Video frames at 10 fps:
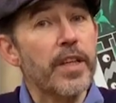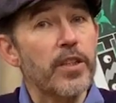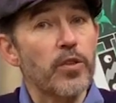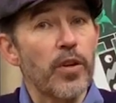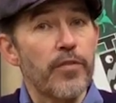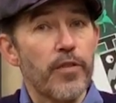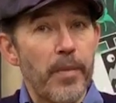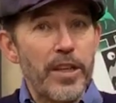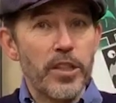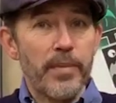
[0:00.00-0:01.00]
get your
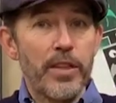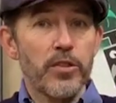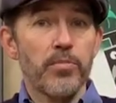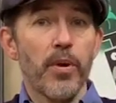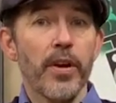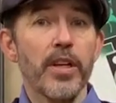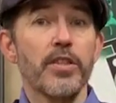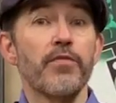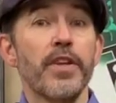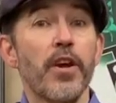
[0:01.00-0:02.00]
information about new
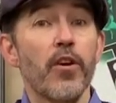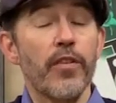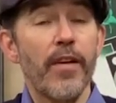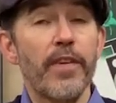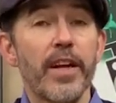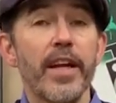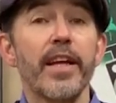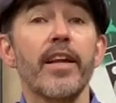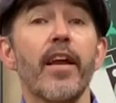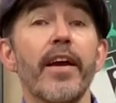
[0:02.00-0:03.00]
products video
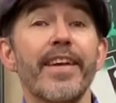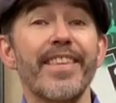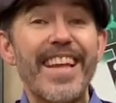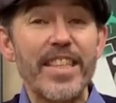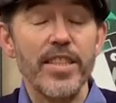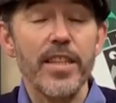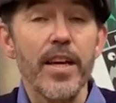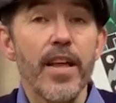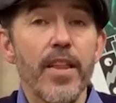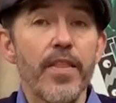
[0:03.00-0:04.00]
graphically like this,
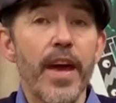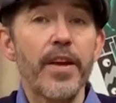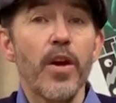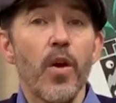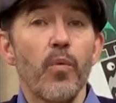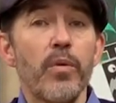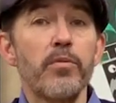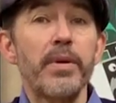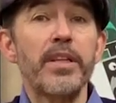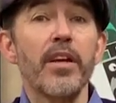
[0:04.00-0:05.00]
then we
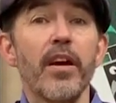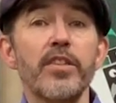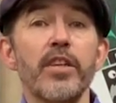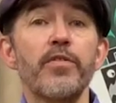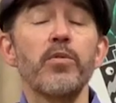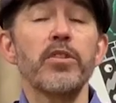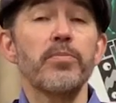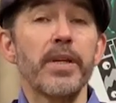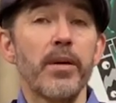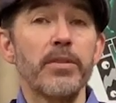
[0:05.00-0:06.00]
would be delighted if you want
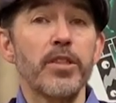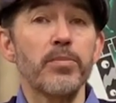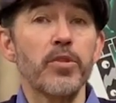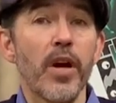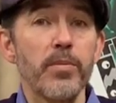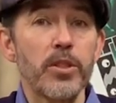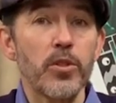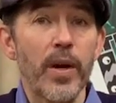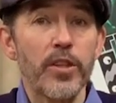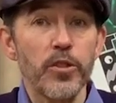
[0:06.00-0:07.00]
to become a subscriber
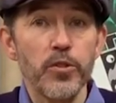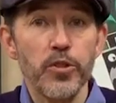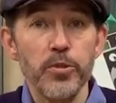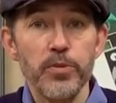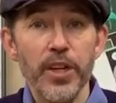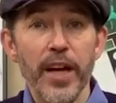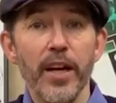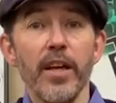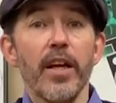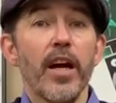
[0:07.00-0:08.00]
to our YouTube
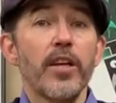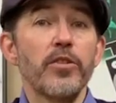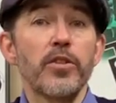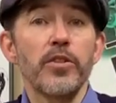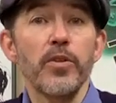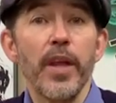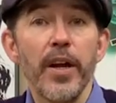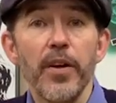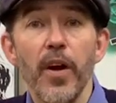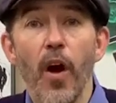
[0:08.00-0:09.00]
channel, and you can do
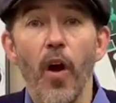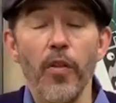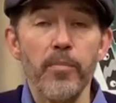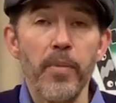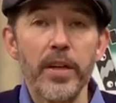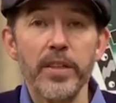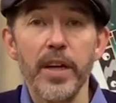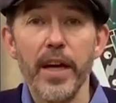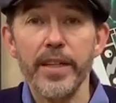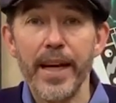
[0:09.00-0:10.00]
that on the
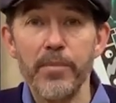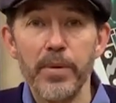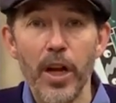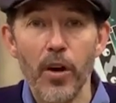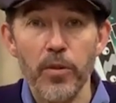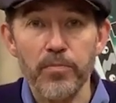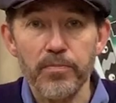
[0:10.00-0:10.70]
button down below.